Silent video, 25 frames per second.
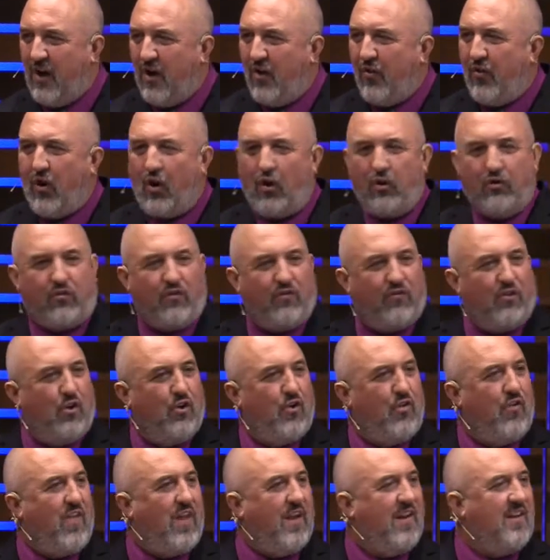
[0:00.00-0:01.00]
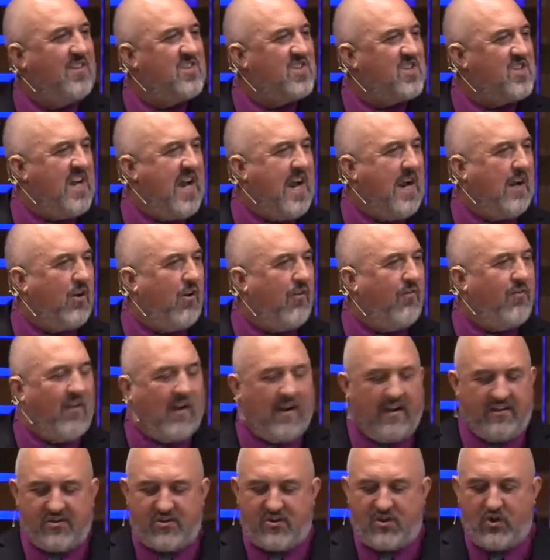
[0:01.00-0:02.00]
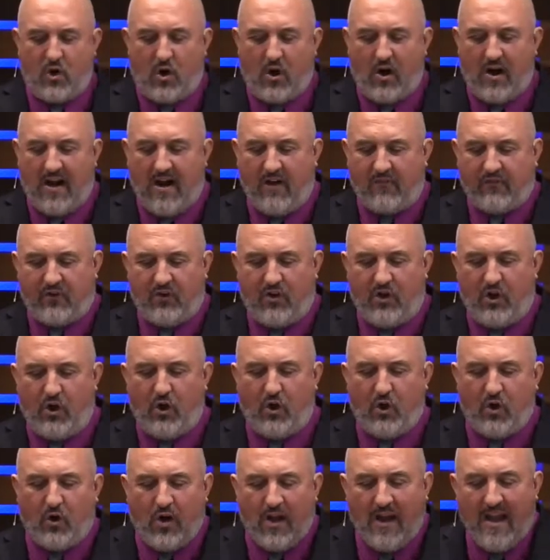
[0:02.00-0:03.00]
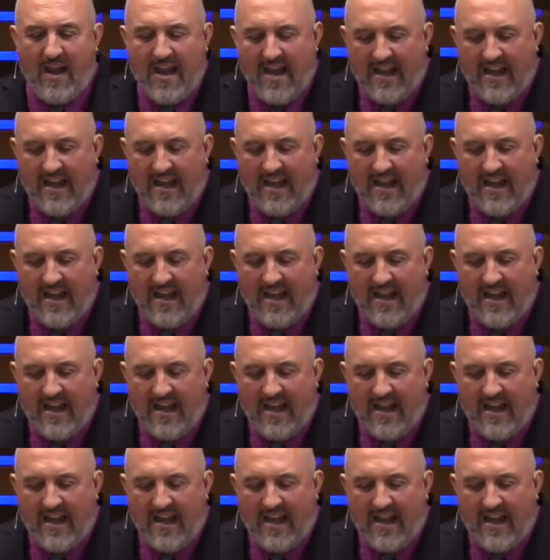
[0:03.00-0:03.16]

those of you that sacrificed your afternoon,